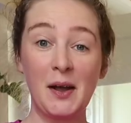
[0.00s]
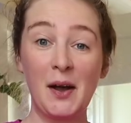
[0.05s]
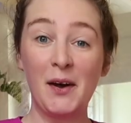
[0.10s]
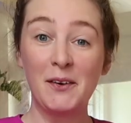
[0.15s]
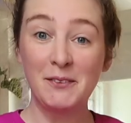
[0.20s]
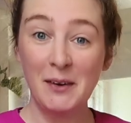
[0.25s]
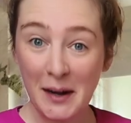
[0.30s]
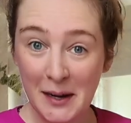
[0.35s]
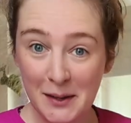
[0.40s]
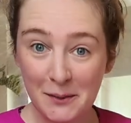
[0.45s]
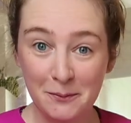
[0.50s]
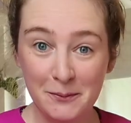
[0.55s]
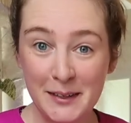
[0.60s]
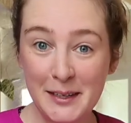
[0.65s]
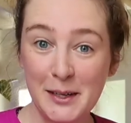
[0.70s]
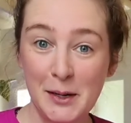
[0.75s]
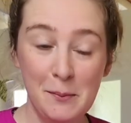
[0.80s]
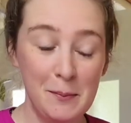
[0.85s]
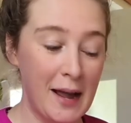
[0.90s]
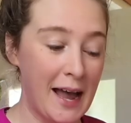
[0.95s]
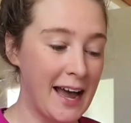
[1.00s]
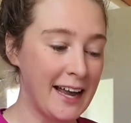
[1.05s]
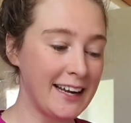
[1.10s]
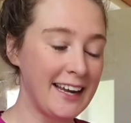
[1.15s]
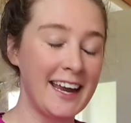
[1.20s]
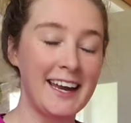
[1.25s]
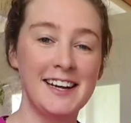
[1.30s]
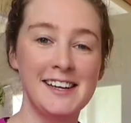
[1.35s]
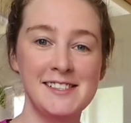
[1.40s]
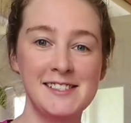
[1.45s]
All right, we are
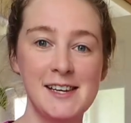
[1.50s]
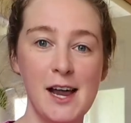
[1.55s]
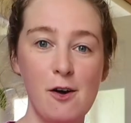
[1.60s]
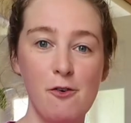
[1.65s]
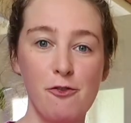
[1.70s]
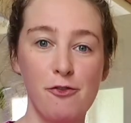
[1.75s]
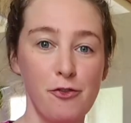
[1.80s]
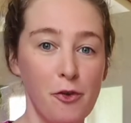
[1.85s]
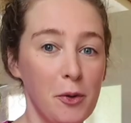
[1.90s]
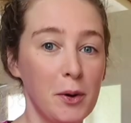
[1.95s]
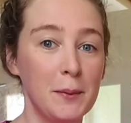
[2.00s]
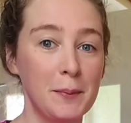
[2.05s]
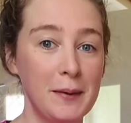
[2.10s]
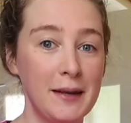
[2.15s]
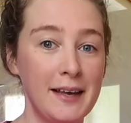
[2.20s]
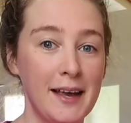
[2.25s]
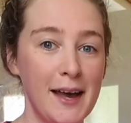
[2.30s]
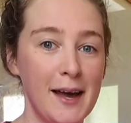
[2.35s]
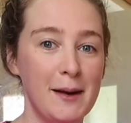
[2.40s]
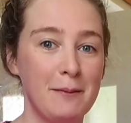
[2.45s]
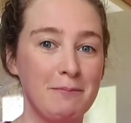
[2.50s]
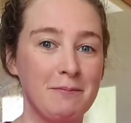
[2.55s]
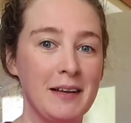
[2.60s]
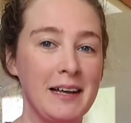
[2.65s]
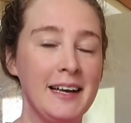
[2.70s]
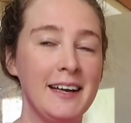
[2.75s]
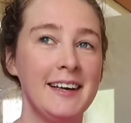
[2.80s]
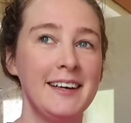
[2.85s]
back. It is now 4 p.m.